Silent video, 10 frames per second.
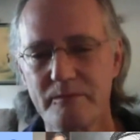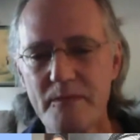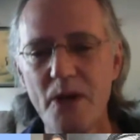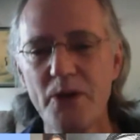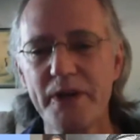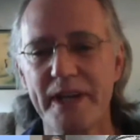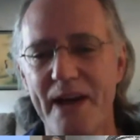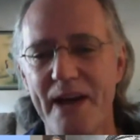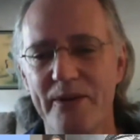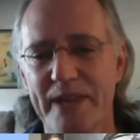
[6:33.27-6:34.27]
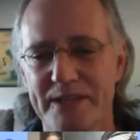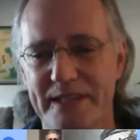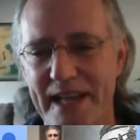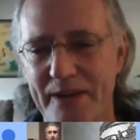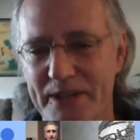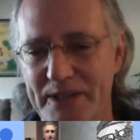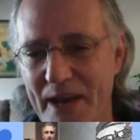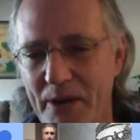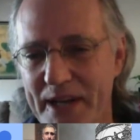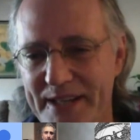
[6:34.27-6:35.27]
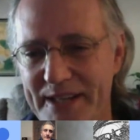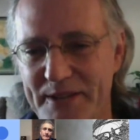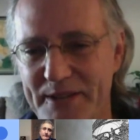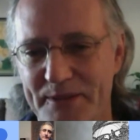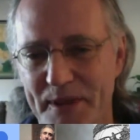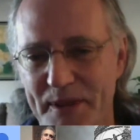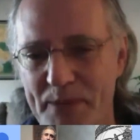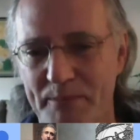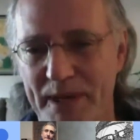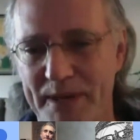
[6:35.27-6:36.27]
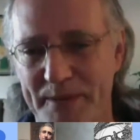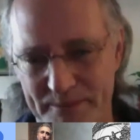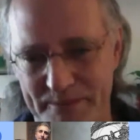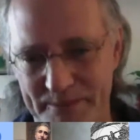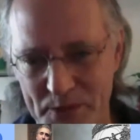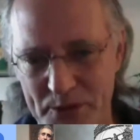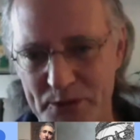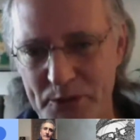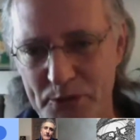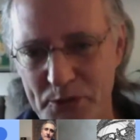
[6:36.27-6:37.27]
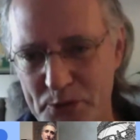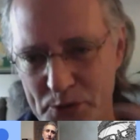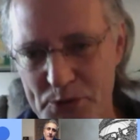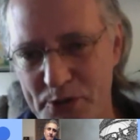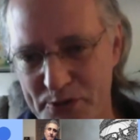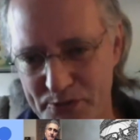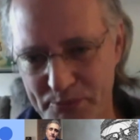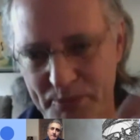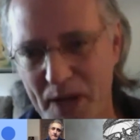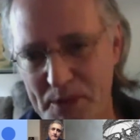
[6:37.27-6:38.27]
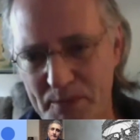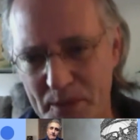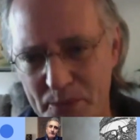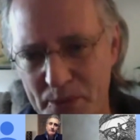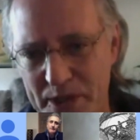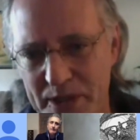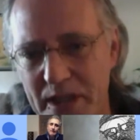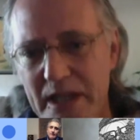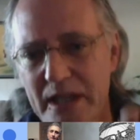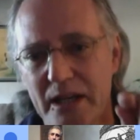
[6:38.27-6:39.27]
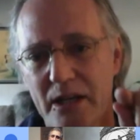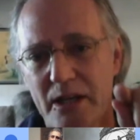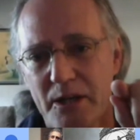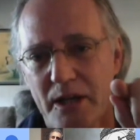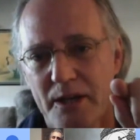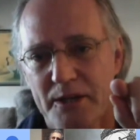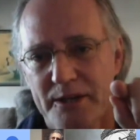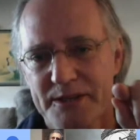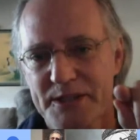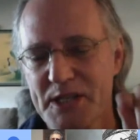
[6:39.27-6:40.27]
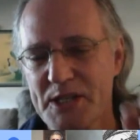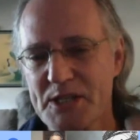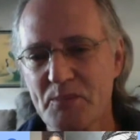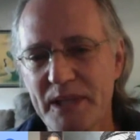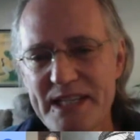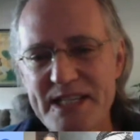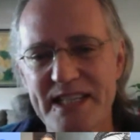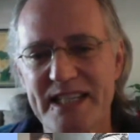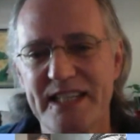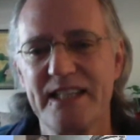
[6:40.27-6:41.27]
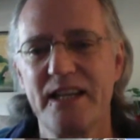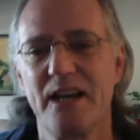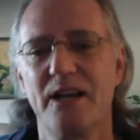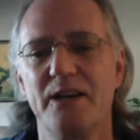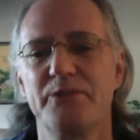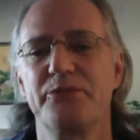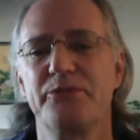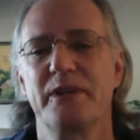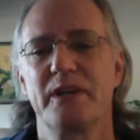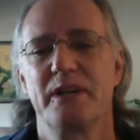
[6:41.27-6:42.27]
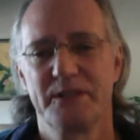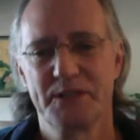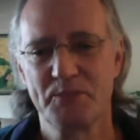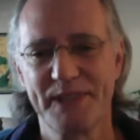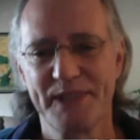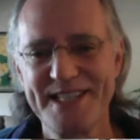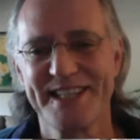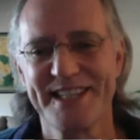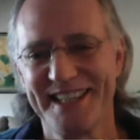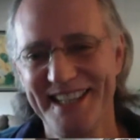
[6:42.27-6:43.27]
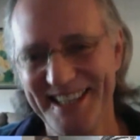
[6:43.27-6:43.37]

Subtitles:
Okay. Now I get like my you sort of got me to my point. The simplicity of simplicity